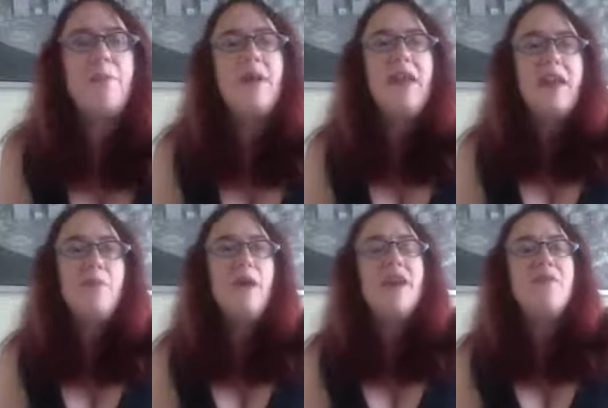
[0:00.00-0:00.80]
But
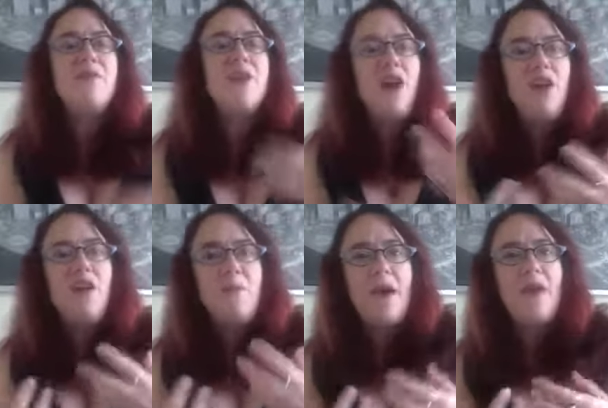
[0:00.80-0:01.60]
anyway, it was
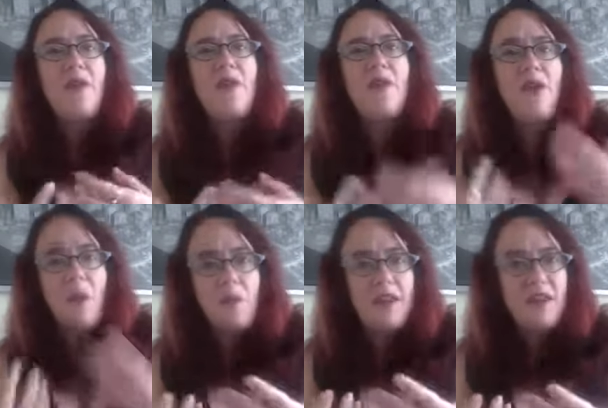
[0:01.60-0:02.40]
all about
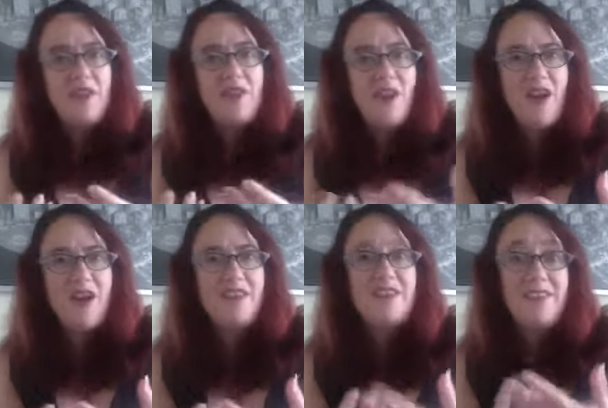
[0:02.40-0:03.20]
opening your
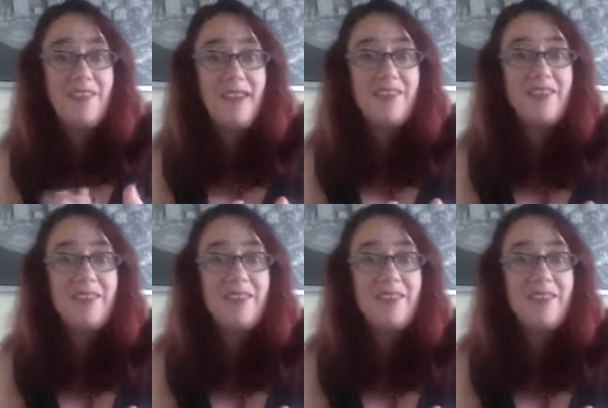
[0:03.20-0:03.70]
heart to love,